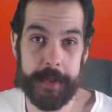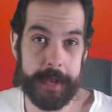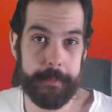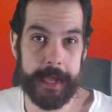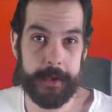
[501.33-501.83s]
you
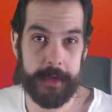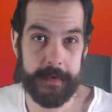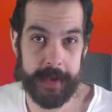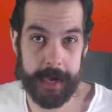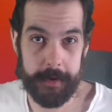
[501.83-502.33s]
did make use
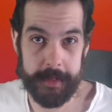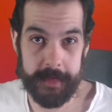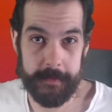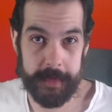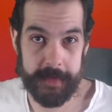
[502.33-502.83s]
of
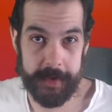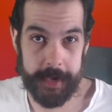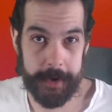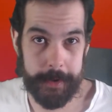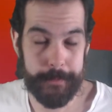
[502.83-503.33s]
inheritance from this
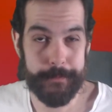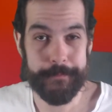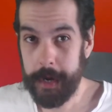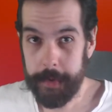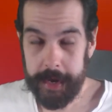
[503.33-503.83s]
video,
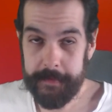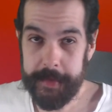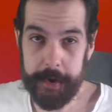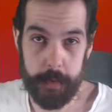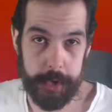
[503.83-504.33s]
then I would love
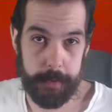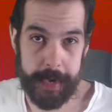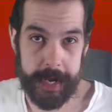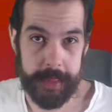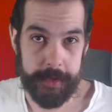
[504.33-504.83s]
to know what you
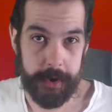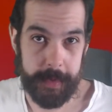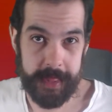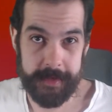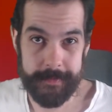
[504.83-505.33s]
made in the
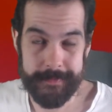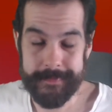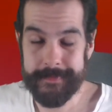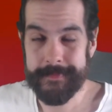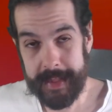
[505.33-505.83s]
comments.
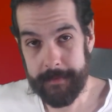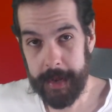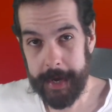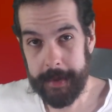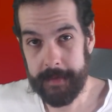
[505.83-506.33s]
Please leave a
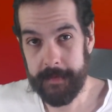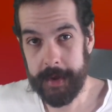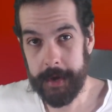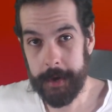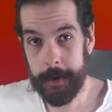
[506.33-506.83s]
like on the
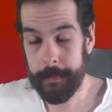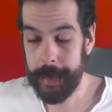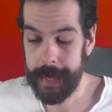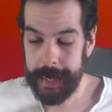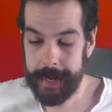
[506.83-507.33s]
video,
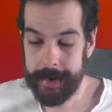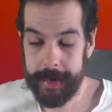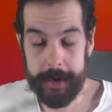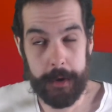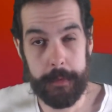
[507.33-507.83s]
and
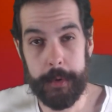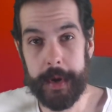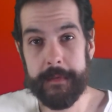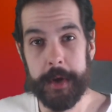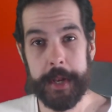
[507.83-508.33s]
I hope you
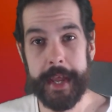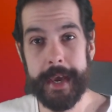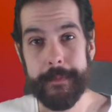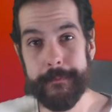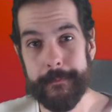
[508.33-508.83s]
have a good day.